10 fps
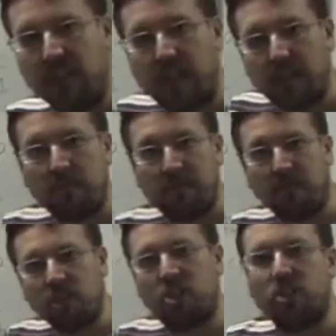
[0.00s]
the clever
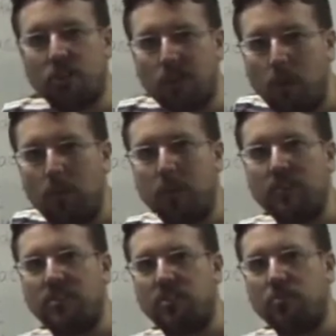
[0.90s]
function that the operating
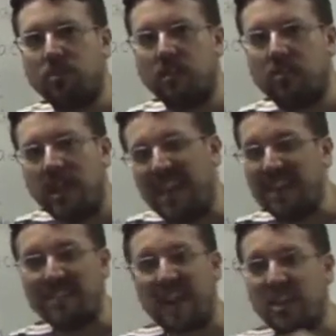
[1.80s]
system does
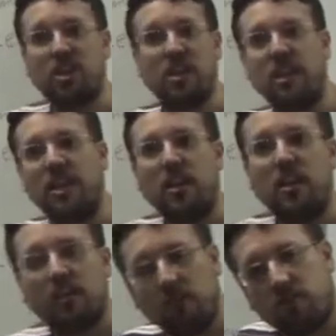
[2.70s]
is actually
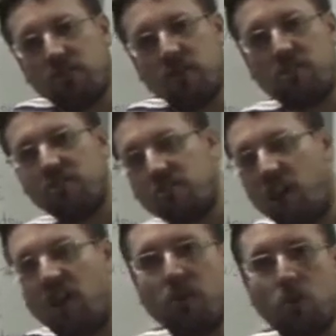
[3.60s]
those functions
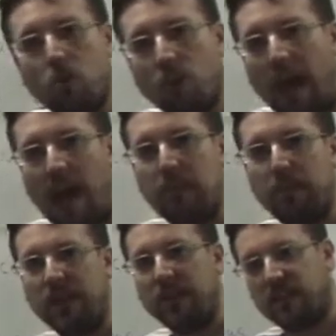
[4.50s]
aren't all
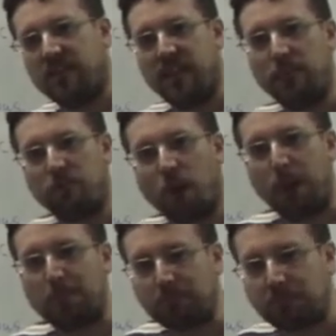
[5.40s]
happening at the same time.
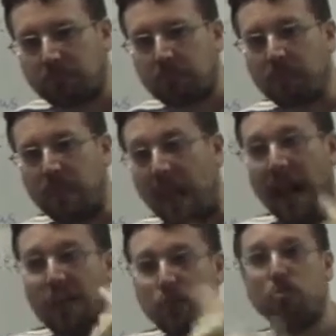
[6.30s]

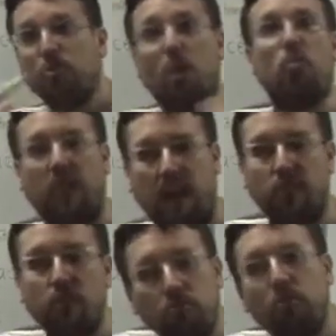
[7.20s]
And you know that.
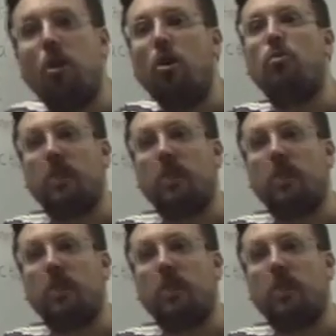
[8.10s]
You know